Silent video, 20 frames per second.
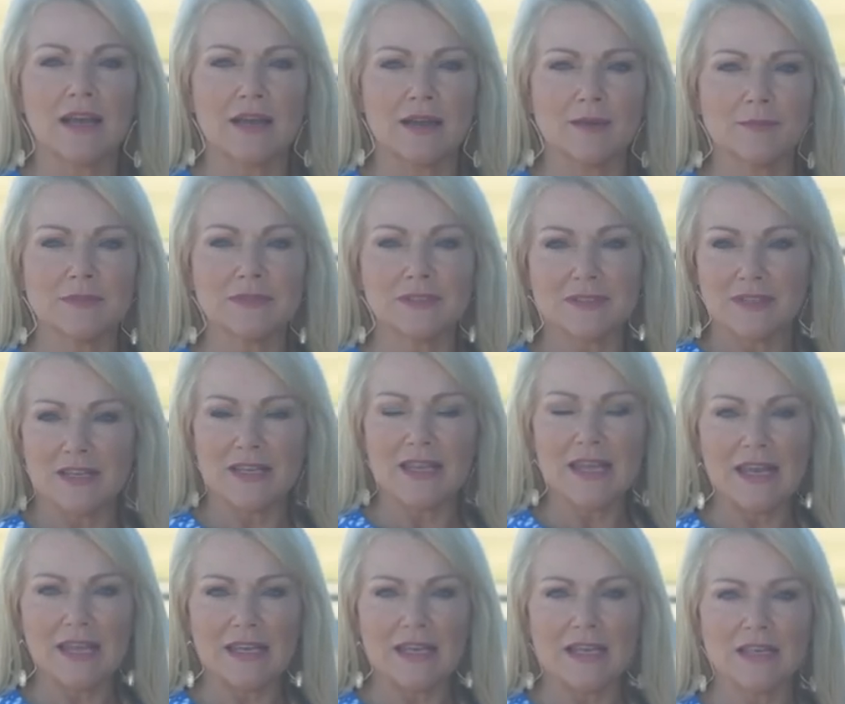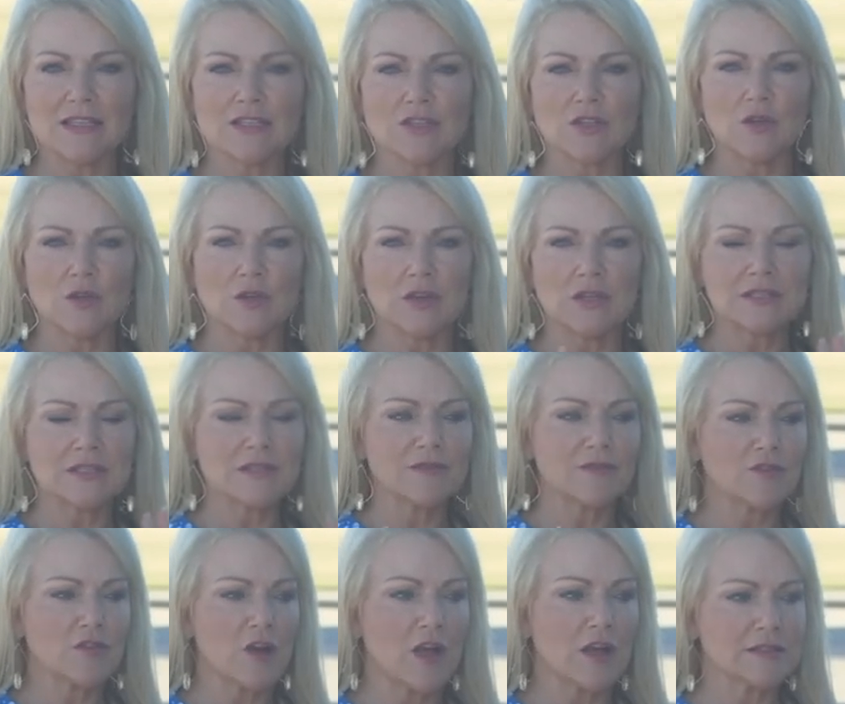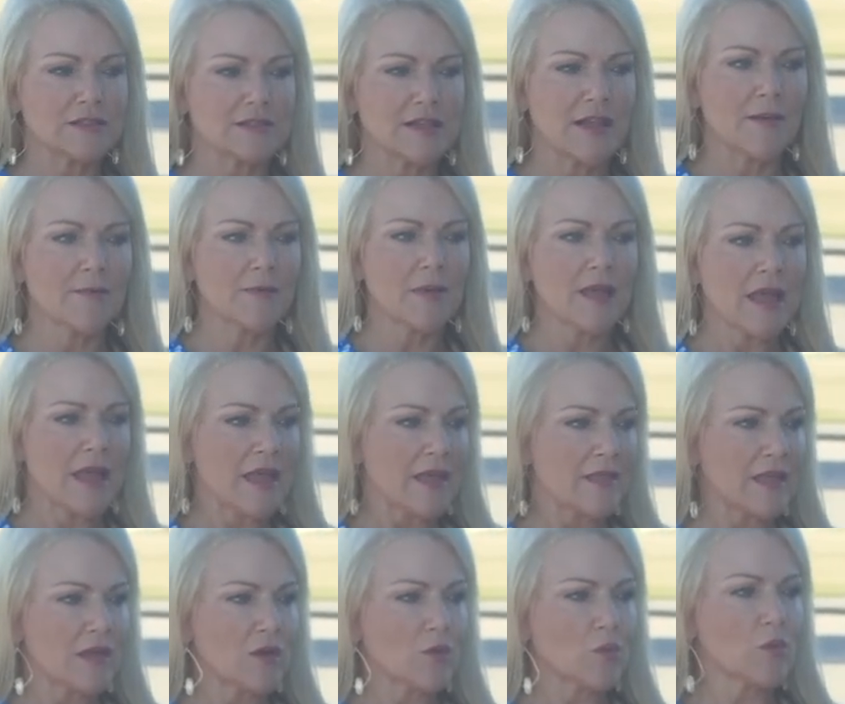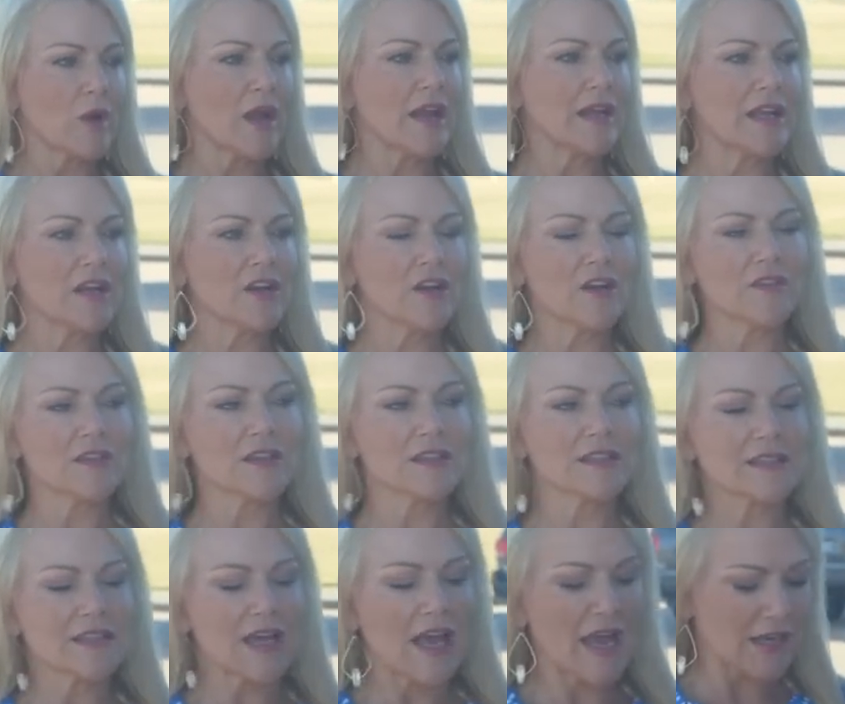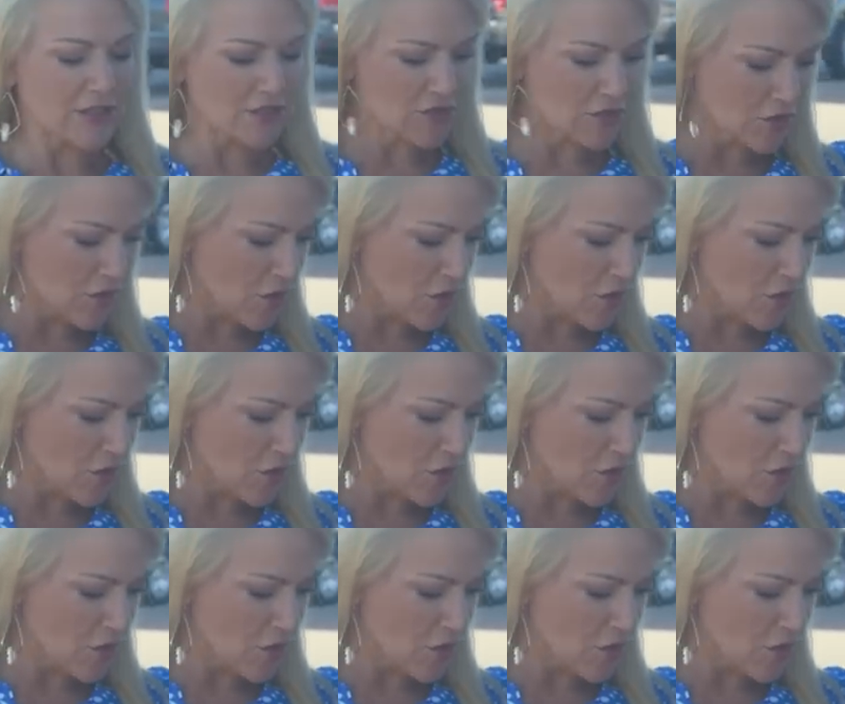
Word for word: um, heated, so you can defrost them. Then right here on the side, you'll